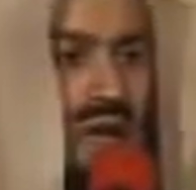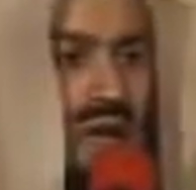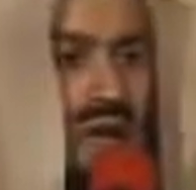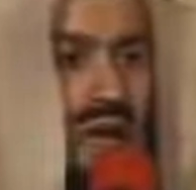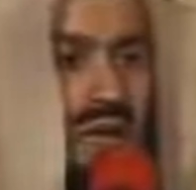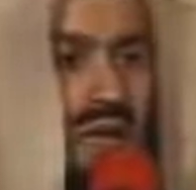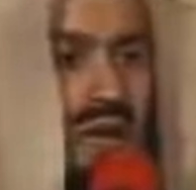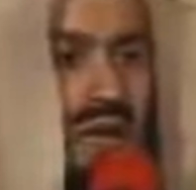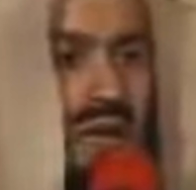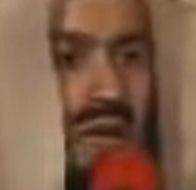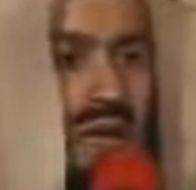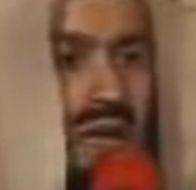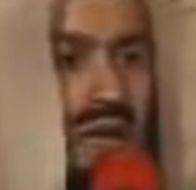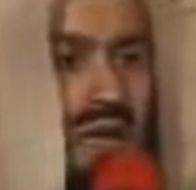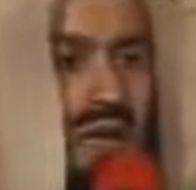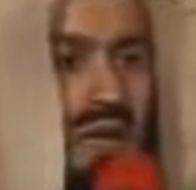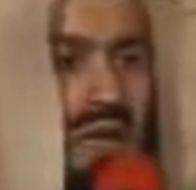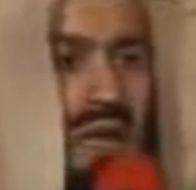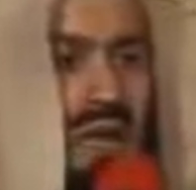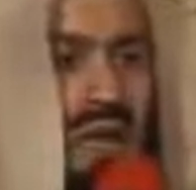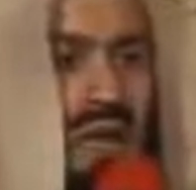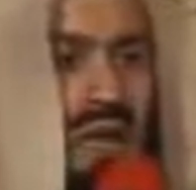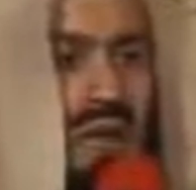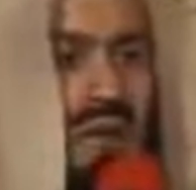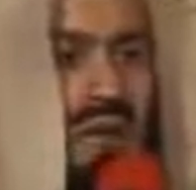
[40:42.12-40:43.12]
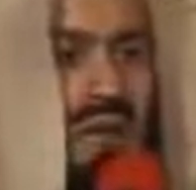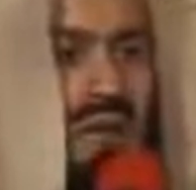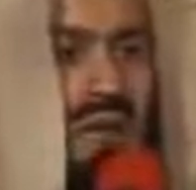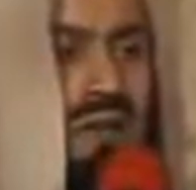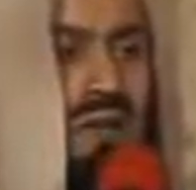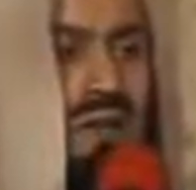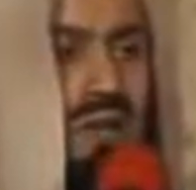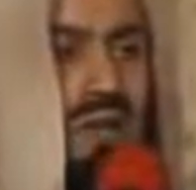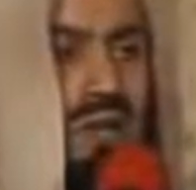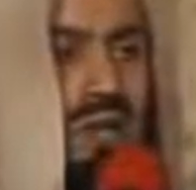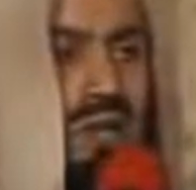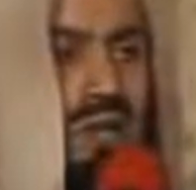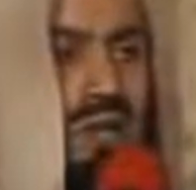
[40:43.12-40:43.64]
laka minan
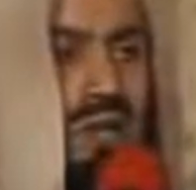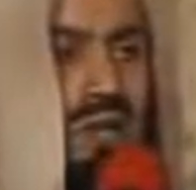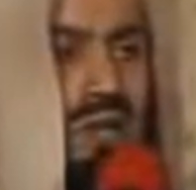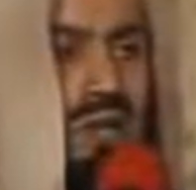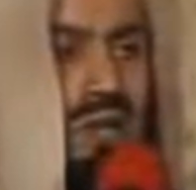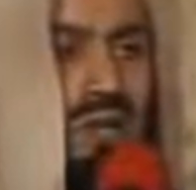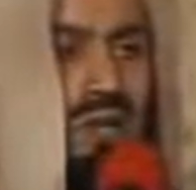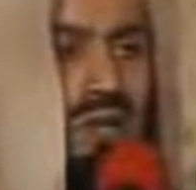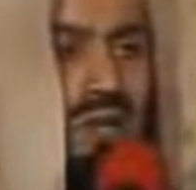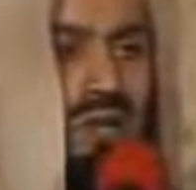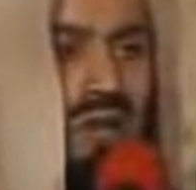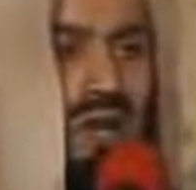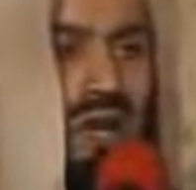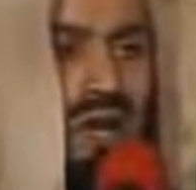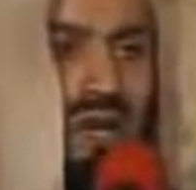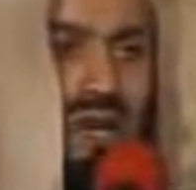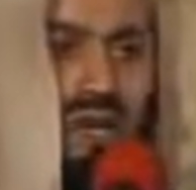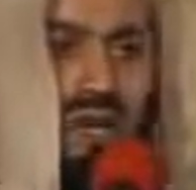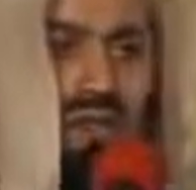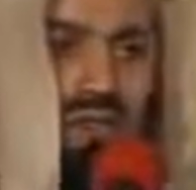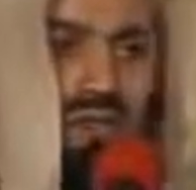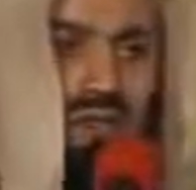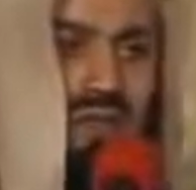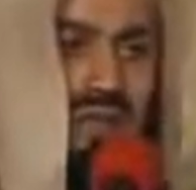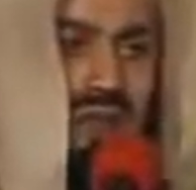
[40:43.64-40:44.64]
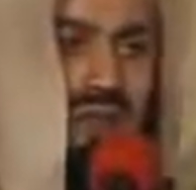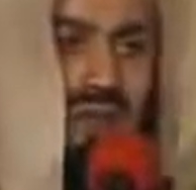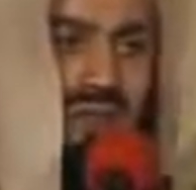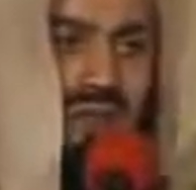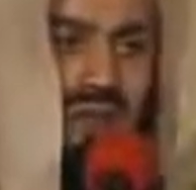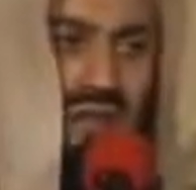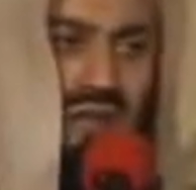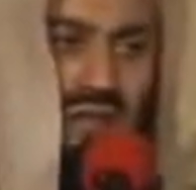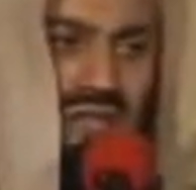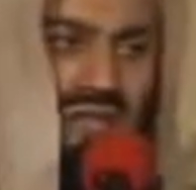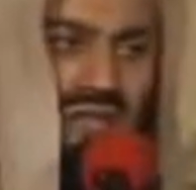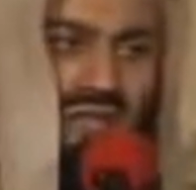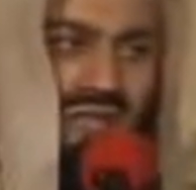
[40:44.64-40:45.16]
nasihin. I am
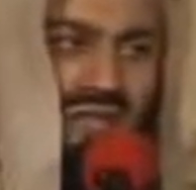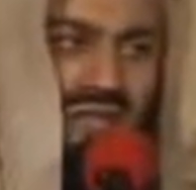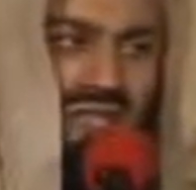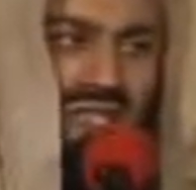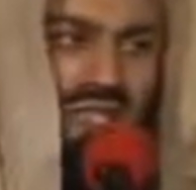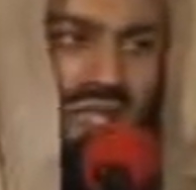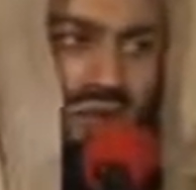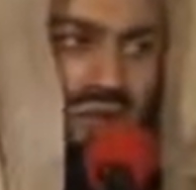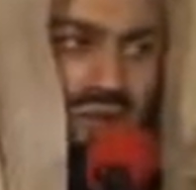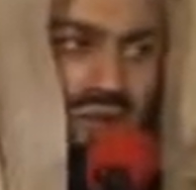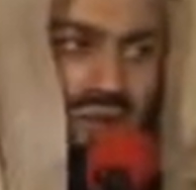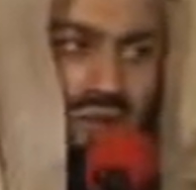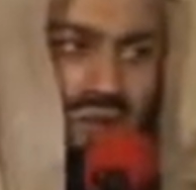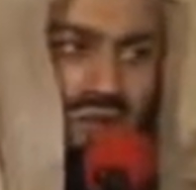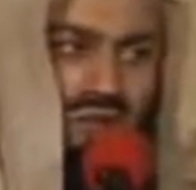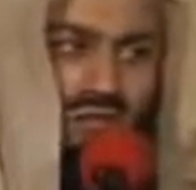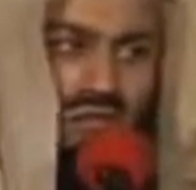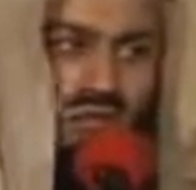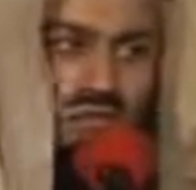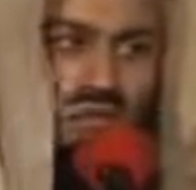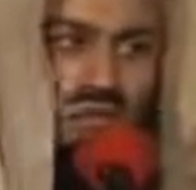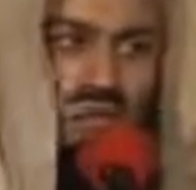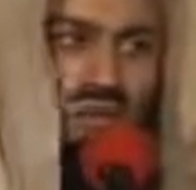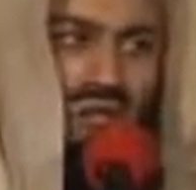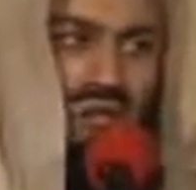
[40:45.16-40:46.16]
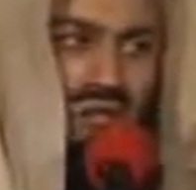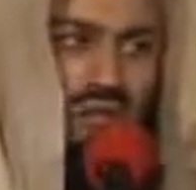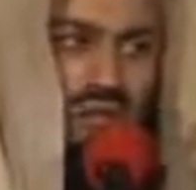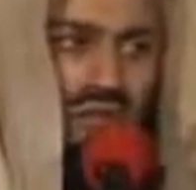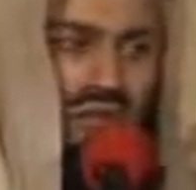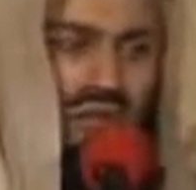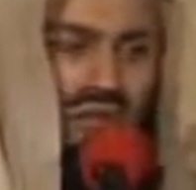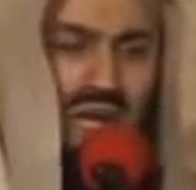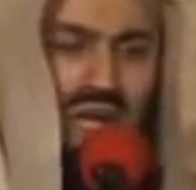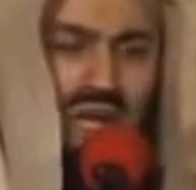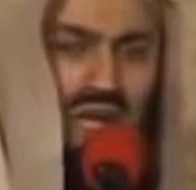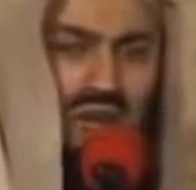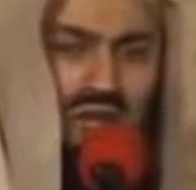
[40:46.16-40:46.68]
definitely someone who's
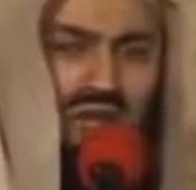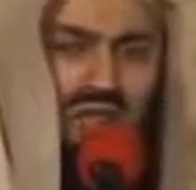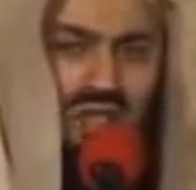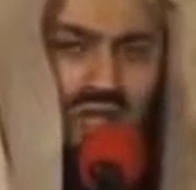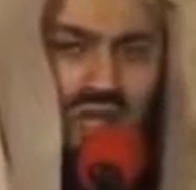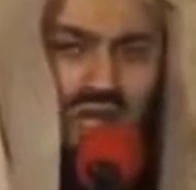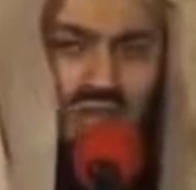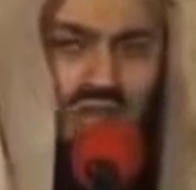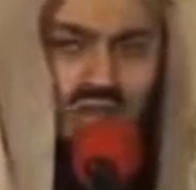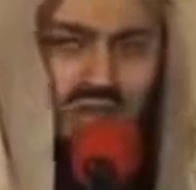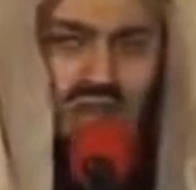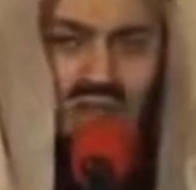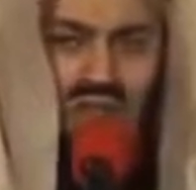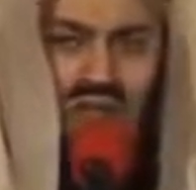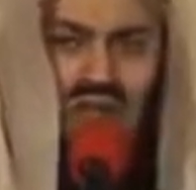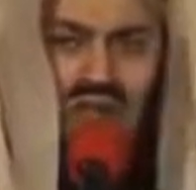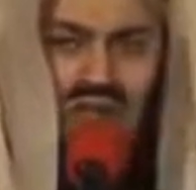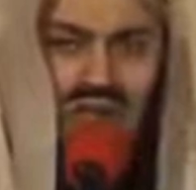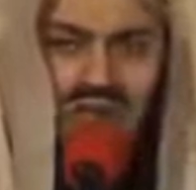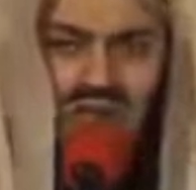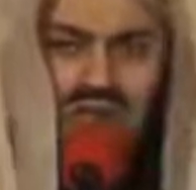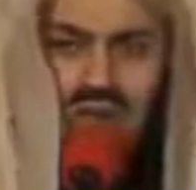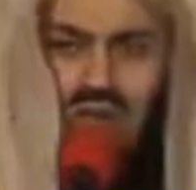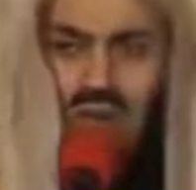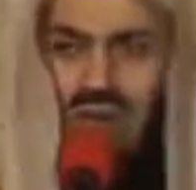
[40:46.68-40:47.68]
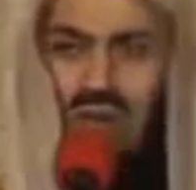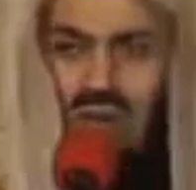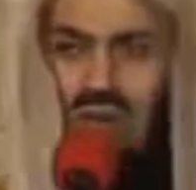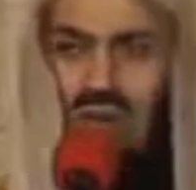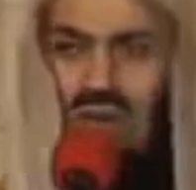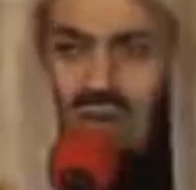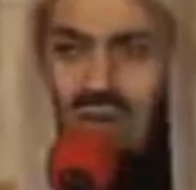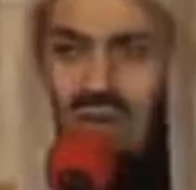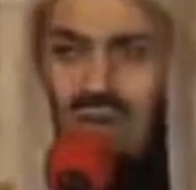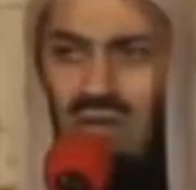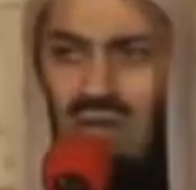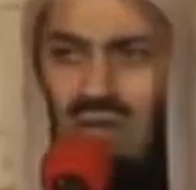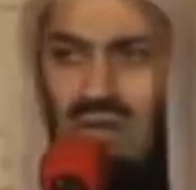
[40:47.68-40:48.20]
genuine. I have a genuine feeling for you.
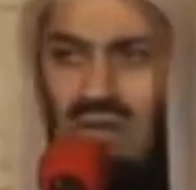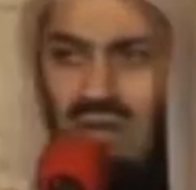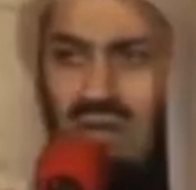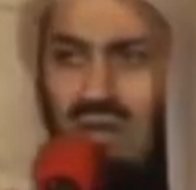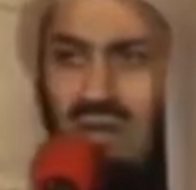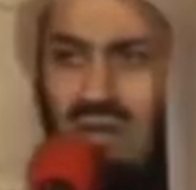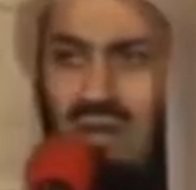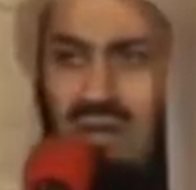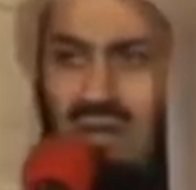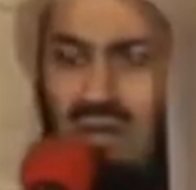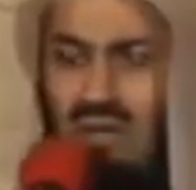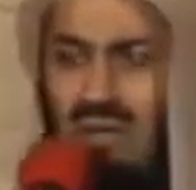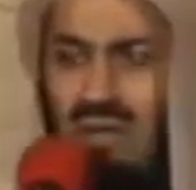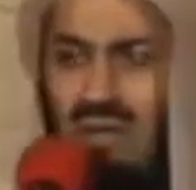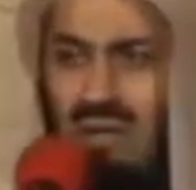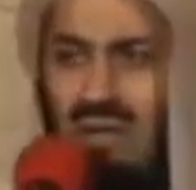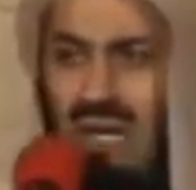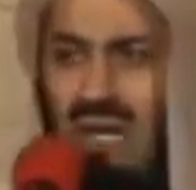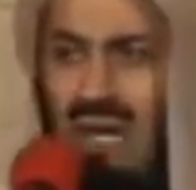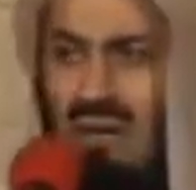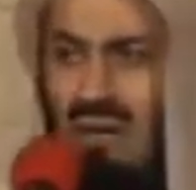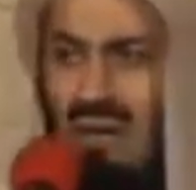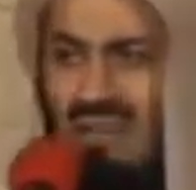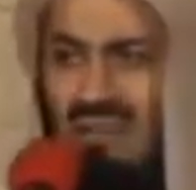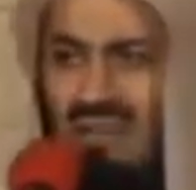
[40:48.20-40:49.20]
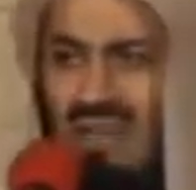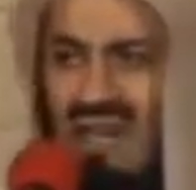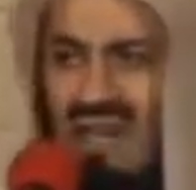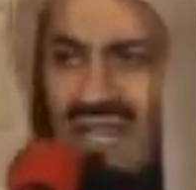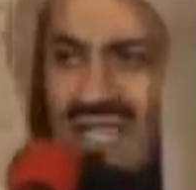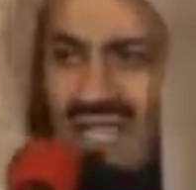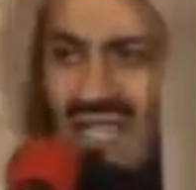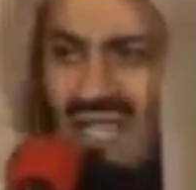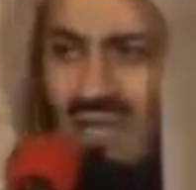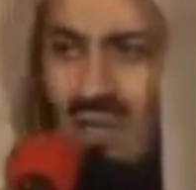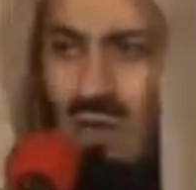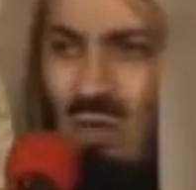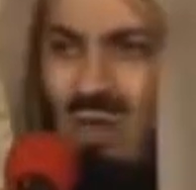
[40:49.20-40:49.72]
I'm
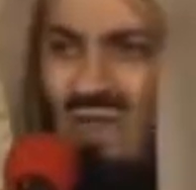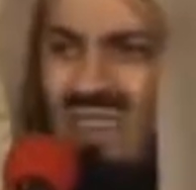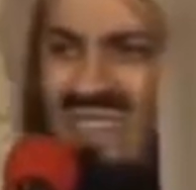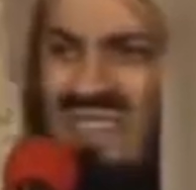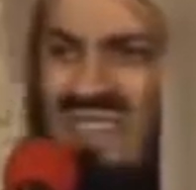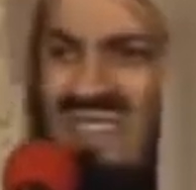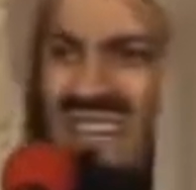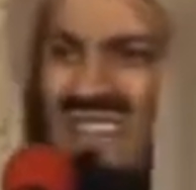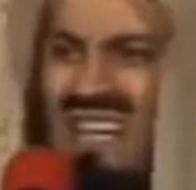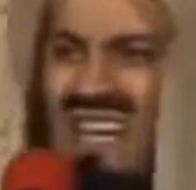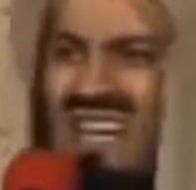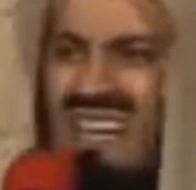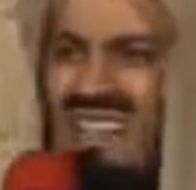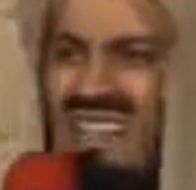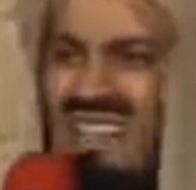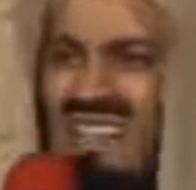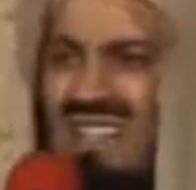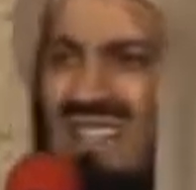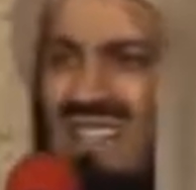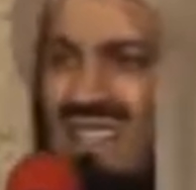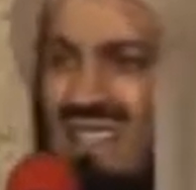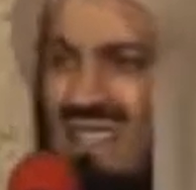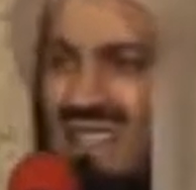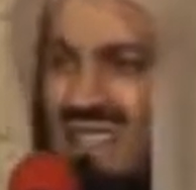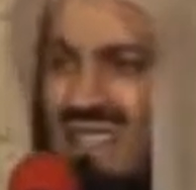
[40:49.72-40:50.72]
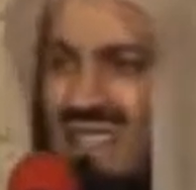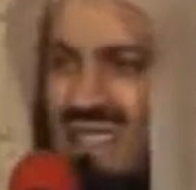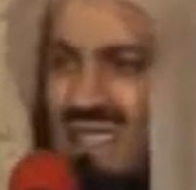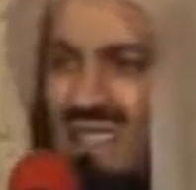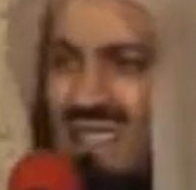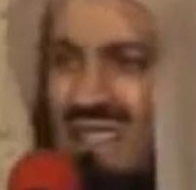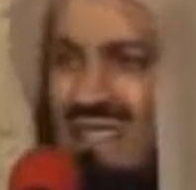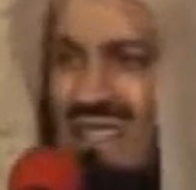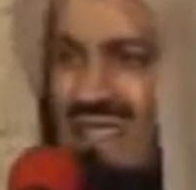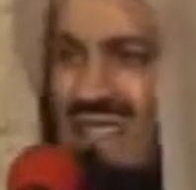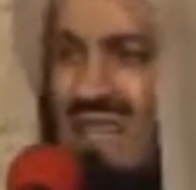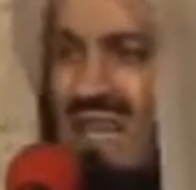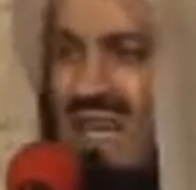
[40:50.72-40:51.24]
advising you with sincerity.
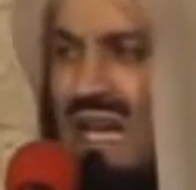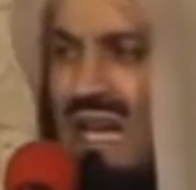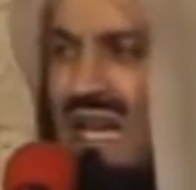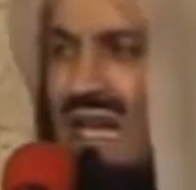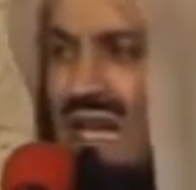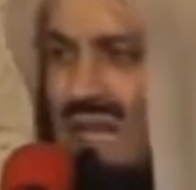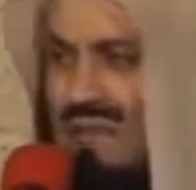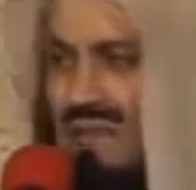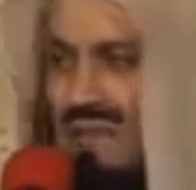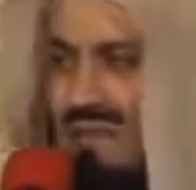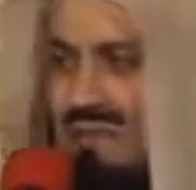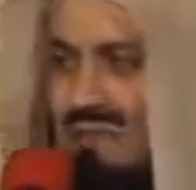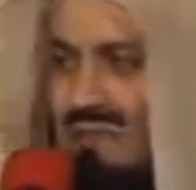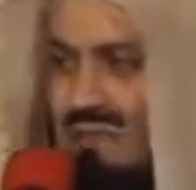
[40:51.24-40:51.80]
Nasiha.